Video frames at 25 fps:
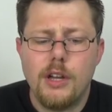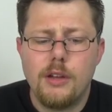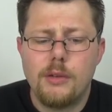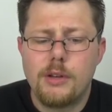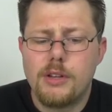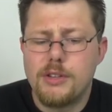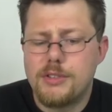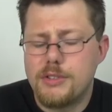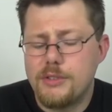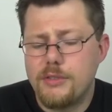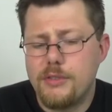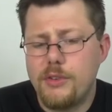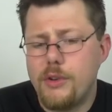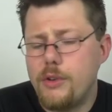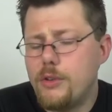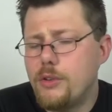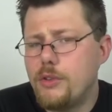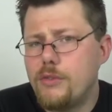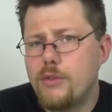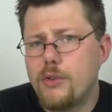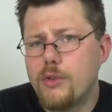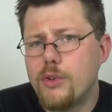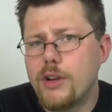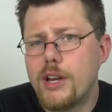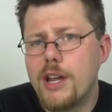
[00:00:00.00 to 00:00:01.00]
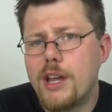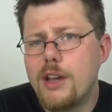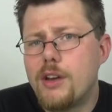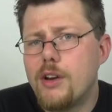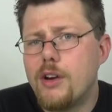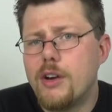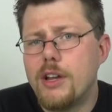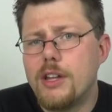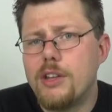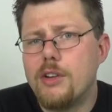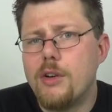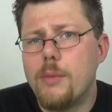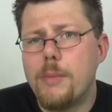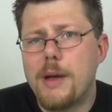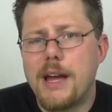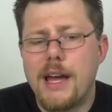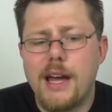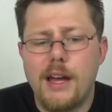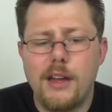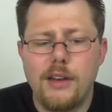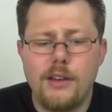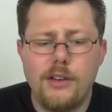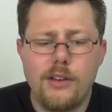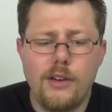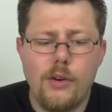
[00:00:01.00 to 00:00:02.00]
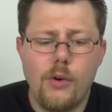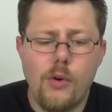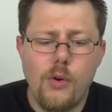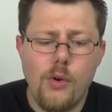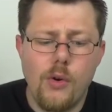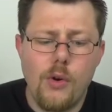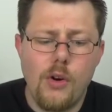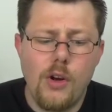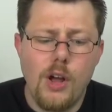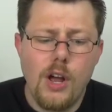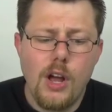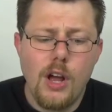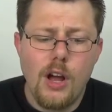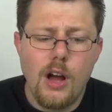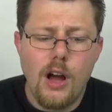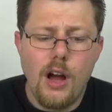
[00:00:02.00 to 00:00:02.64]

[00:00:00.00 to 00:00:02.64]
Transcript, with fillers: because of who you've already got in your band or